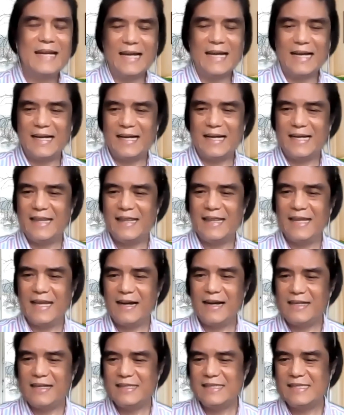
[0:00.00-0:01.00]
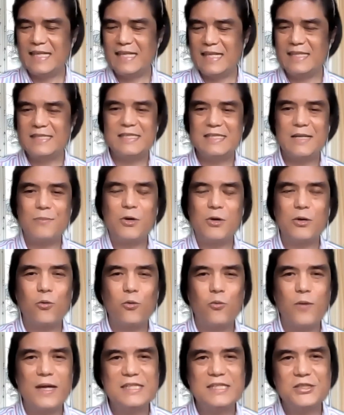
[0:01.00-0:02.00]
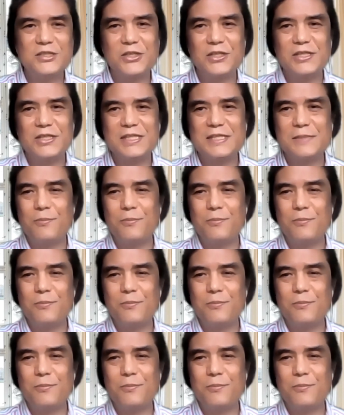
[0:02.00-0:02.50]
Uh, there are still some more questions,